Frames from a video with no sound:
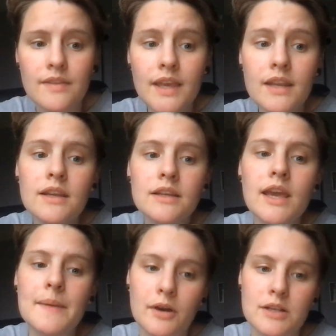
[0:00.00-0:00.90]
Then in
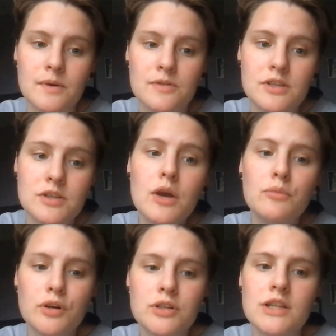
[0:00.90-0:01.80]
chemiosmosis,
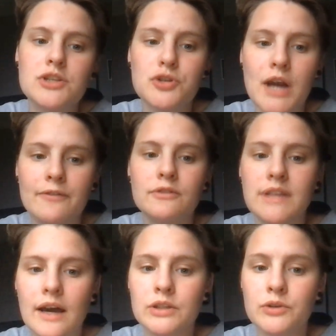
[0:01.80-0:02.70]
protons travel
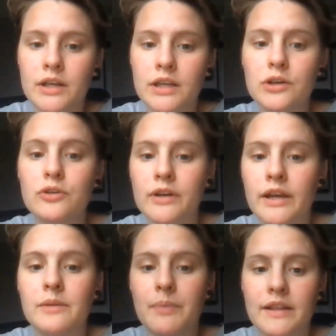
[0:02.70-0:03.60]
down the gradient
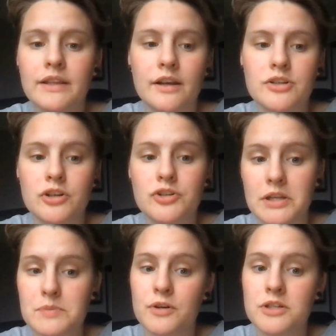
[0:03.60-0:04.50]
created by the electron
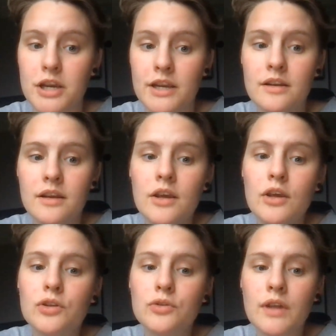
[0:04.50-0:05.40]
transport chain
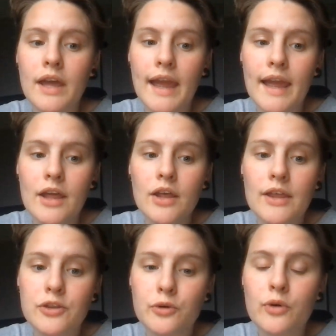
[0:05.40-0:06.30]

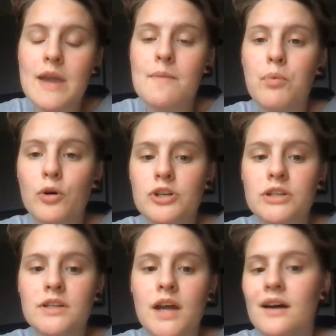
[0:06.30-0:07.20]
through a
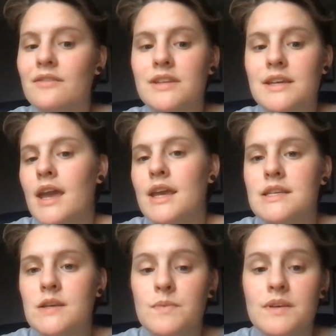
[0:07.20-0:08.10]
portion of the
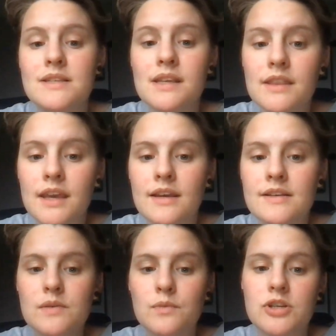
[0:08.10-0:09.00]
ATP
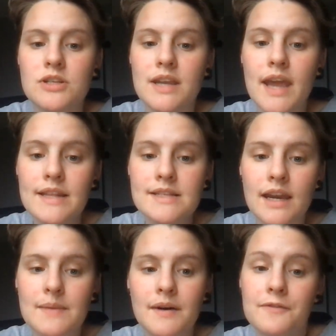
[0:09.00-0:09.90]
synthase, which is an
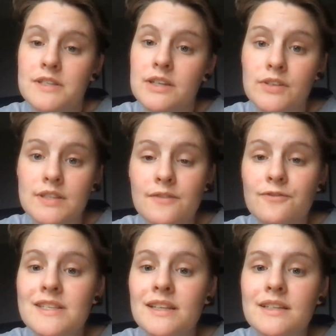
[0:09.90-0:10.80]
enzyme that
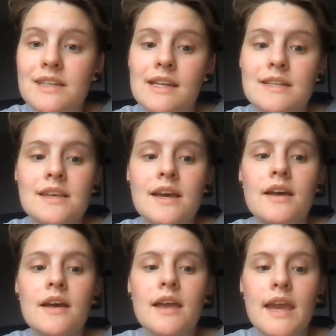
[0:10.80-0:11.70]
facilitates
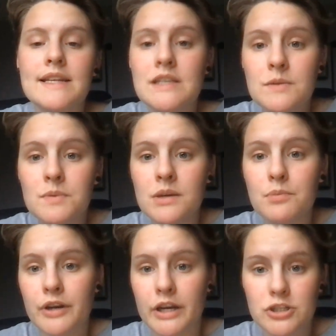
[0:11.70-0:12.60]
ATP
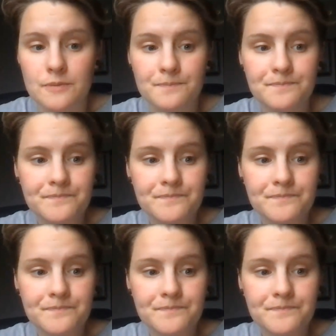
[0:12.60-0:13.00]
production.